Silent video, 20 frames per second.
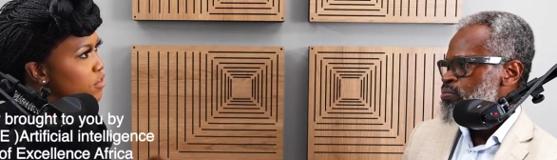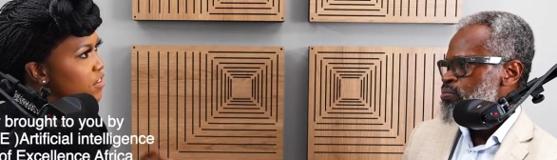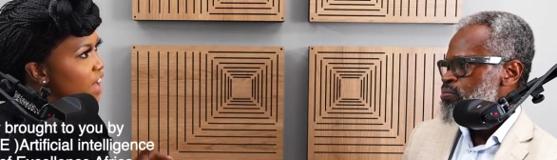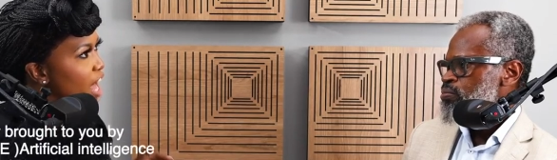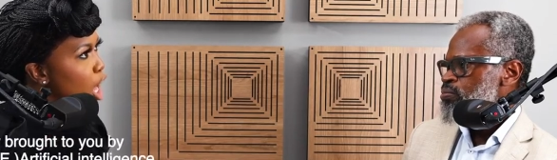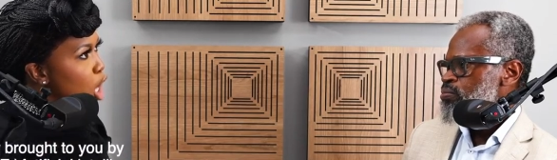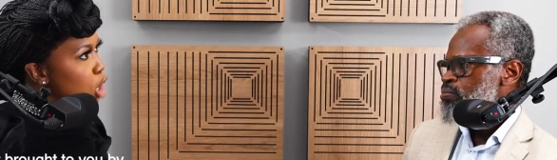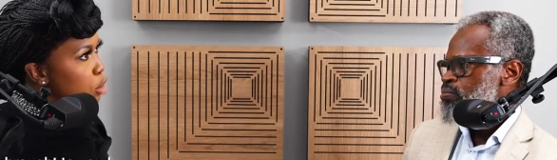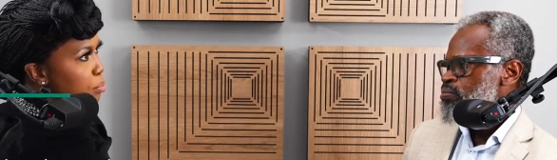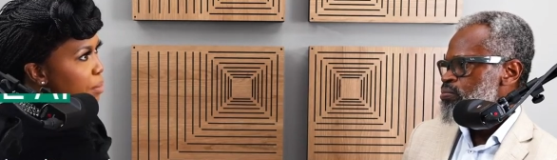Speaker 1: of
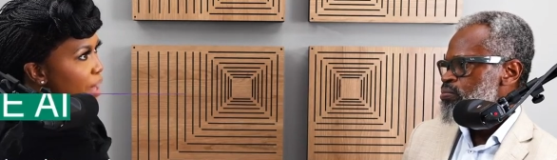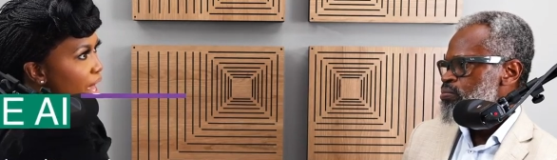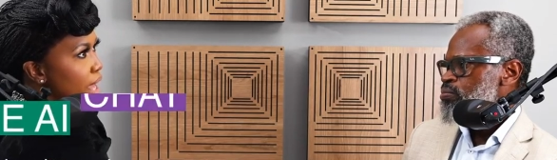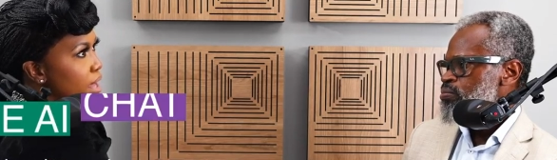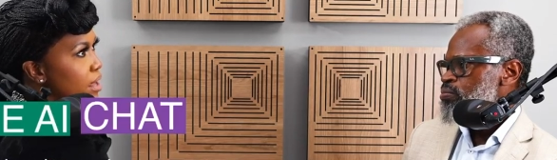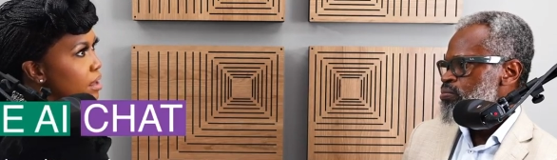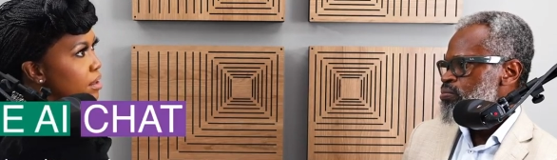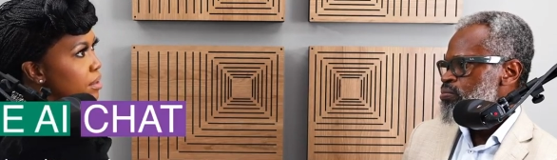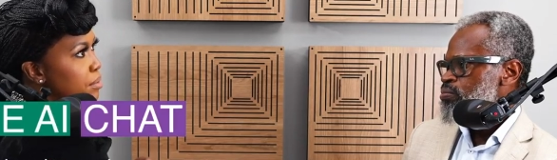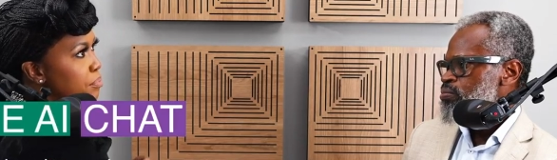
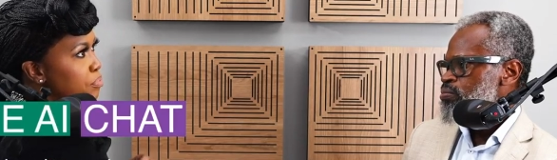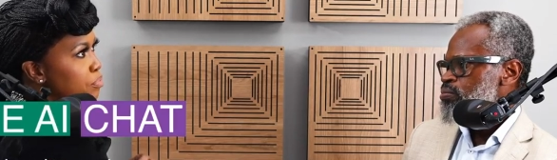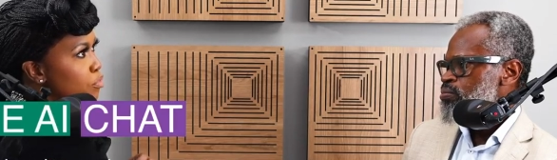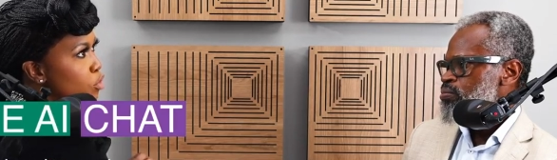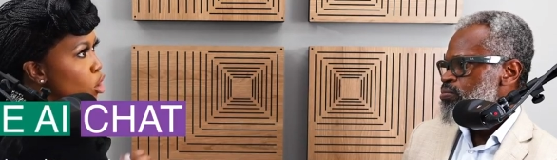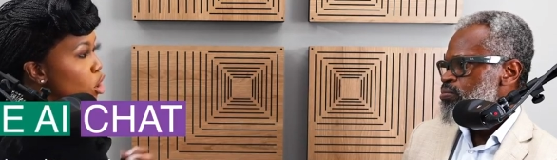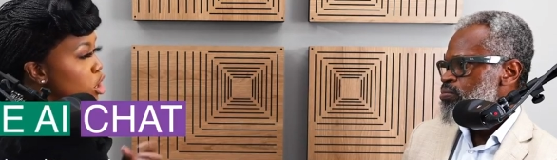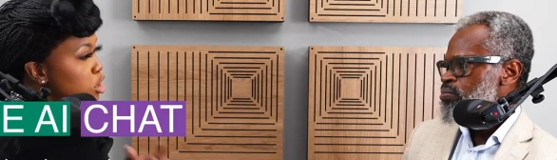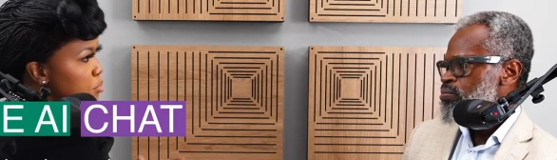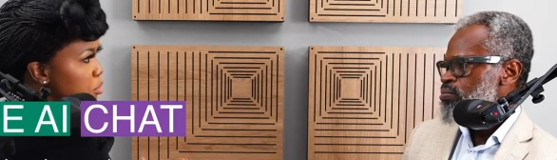helping
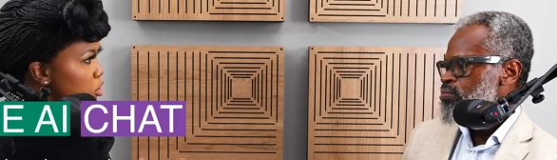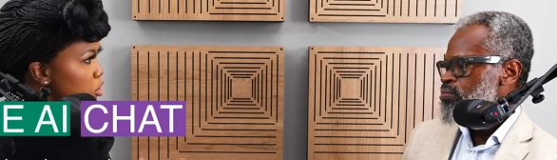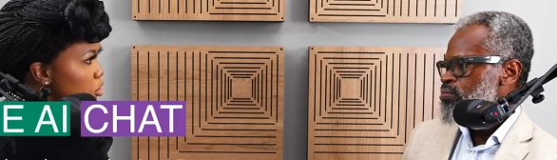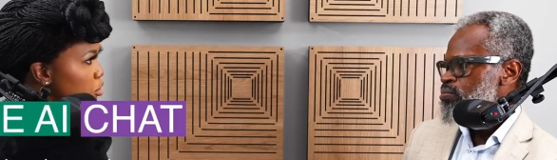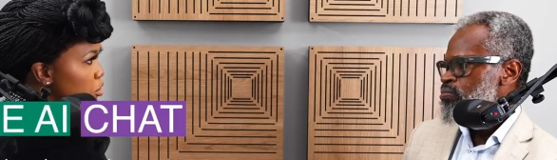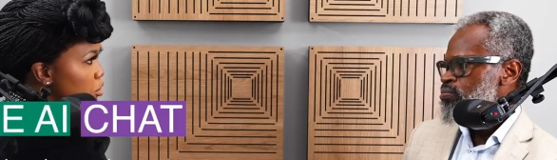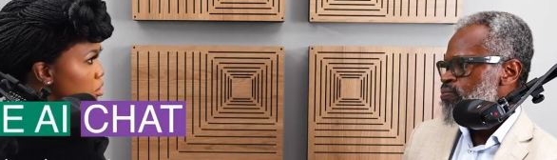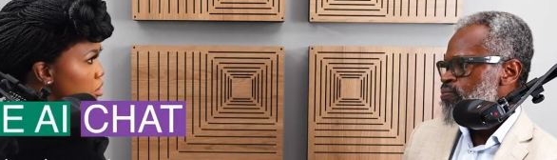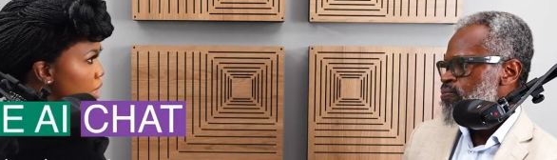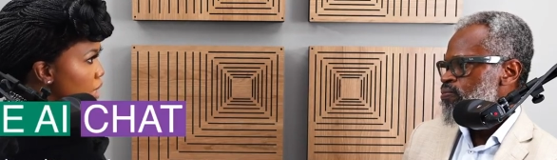
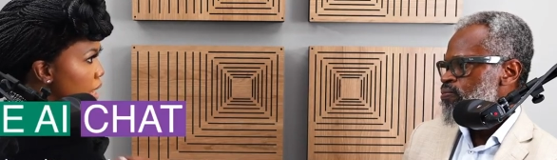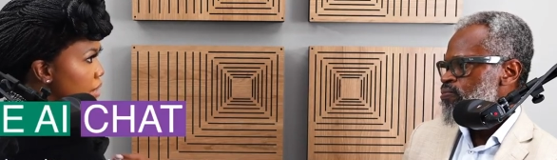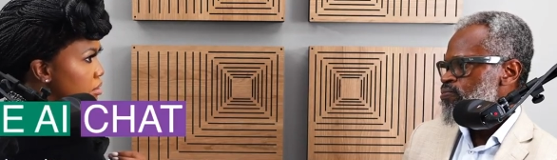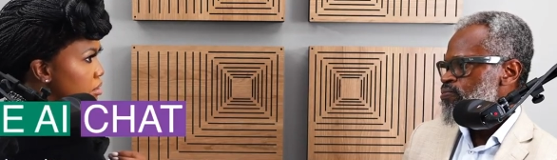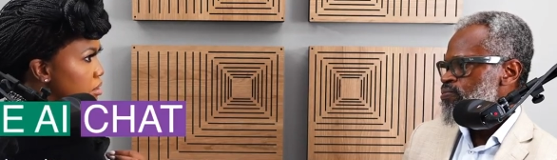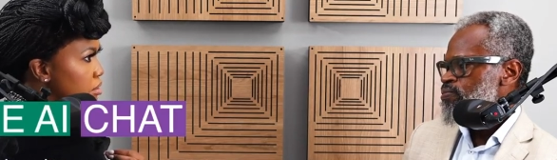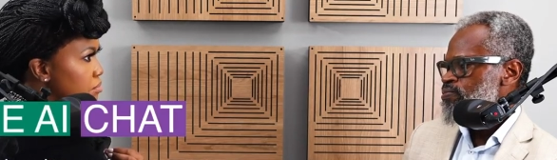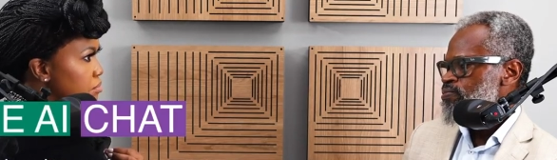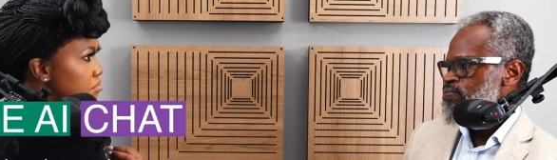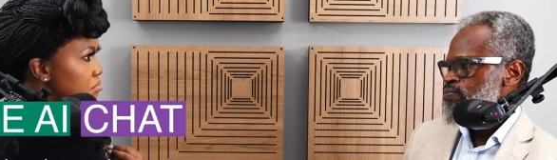hospitals and